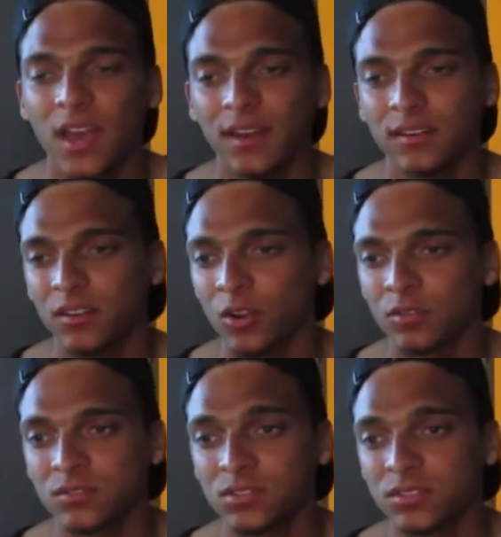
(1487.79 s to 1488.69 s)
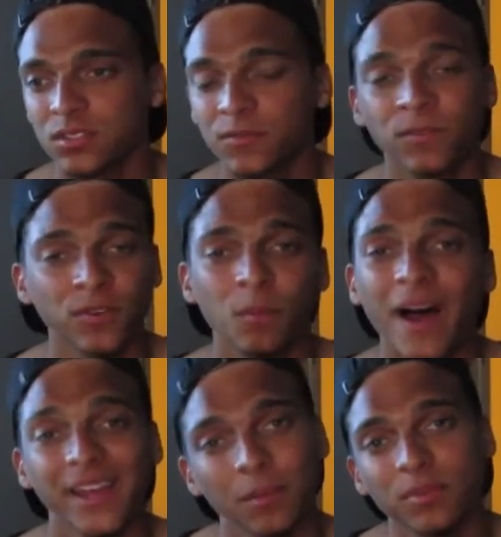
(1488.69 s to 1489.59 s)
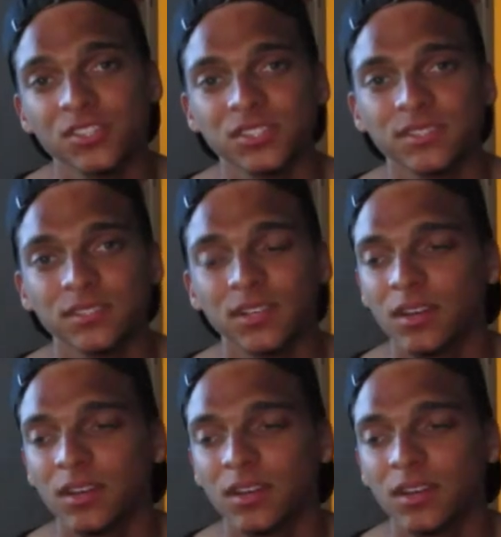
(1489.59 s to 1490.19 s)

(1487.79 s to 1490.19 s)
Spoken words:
and to fulfill my ambitions.